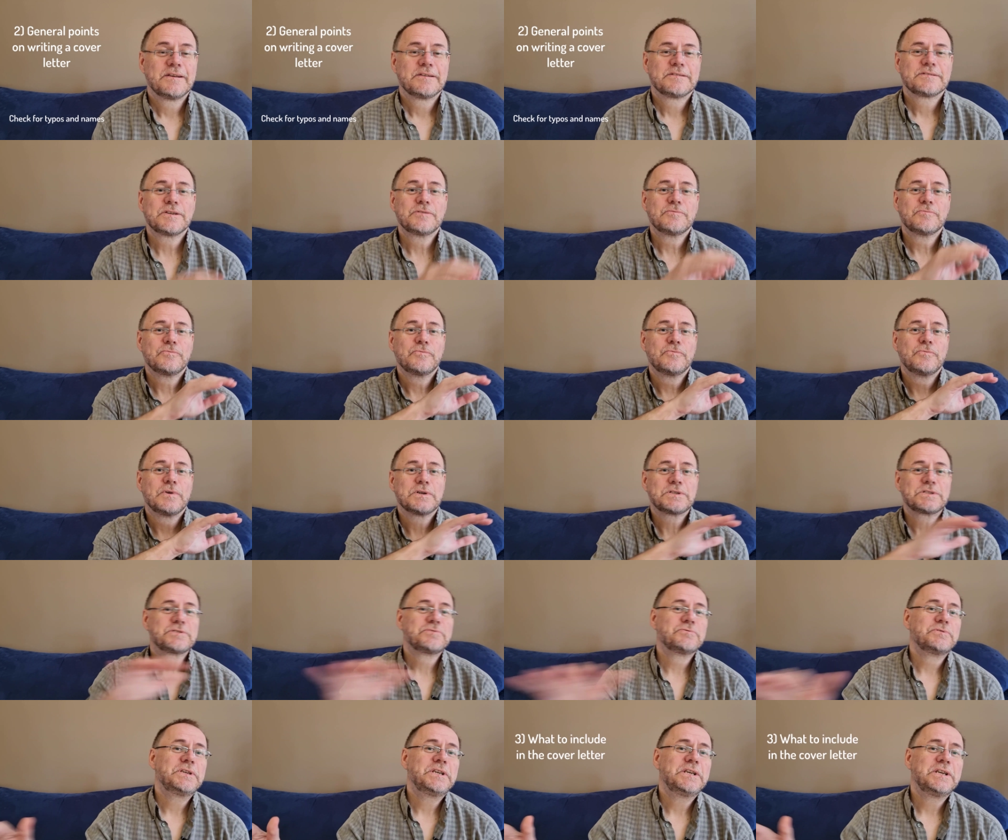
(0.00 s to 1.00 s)
So
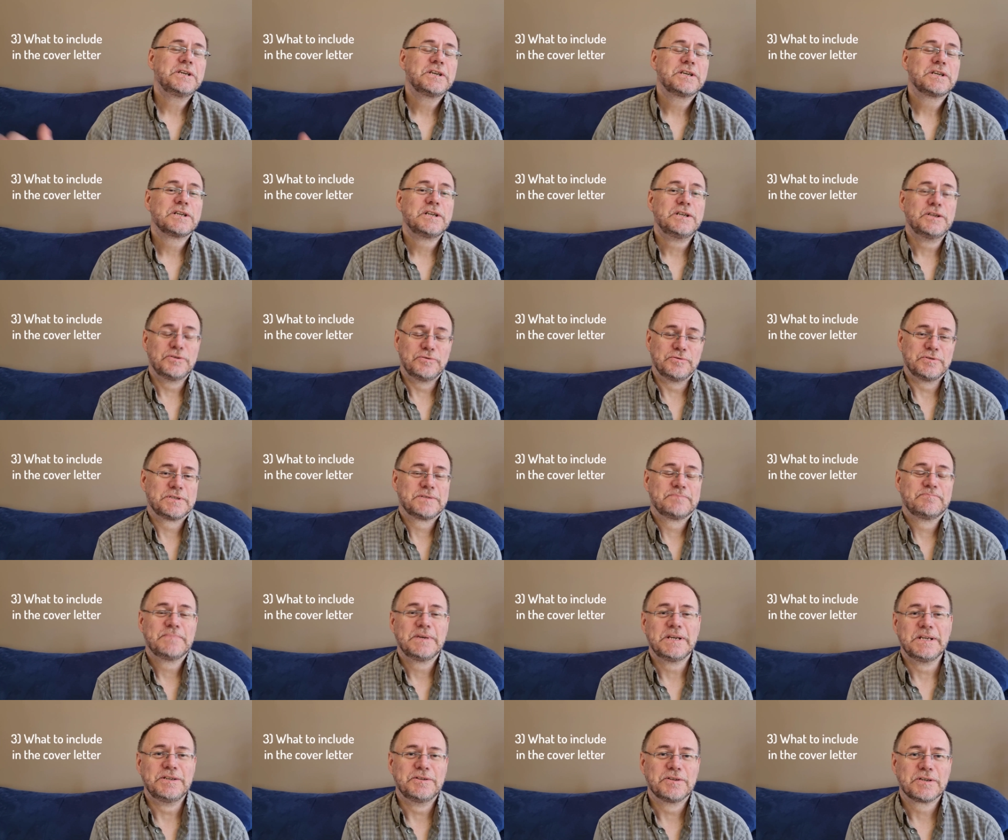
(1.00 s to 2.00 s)
what to include
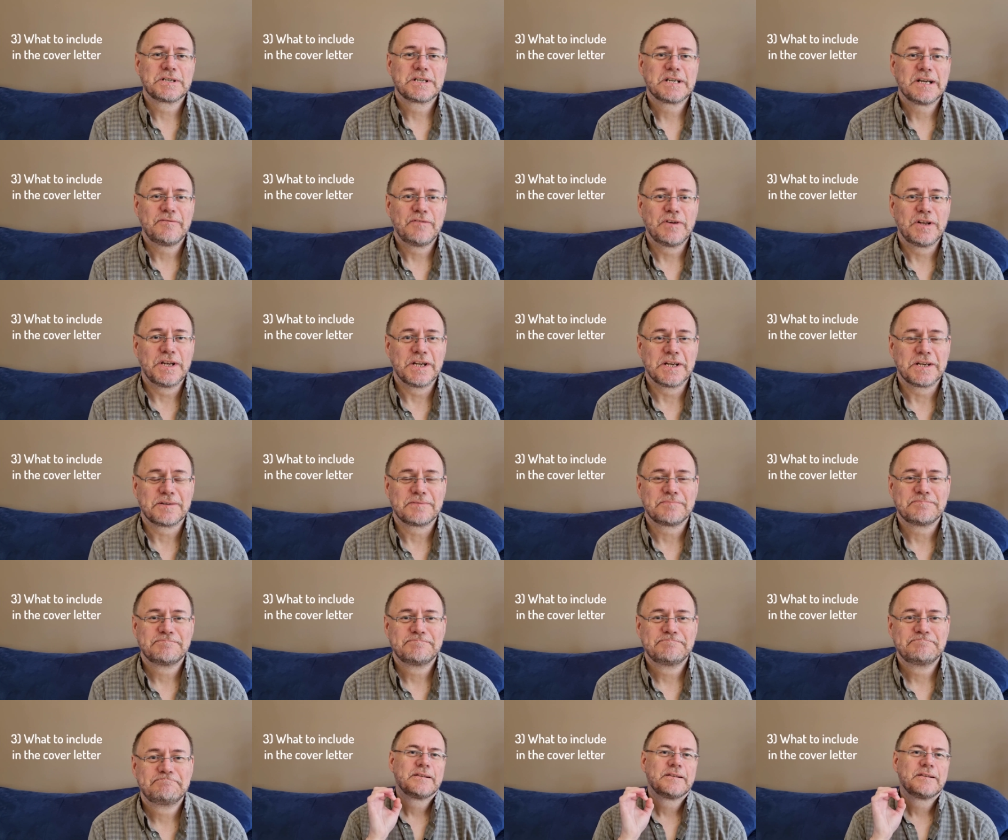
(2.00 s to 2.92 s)
in your cover letter?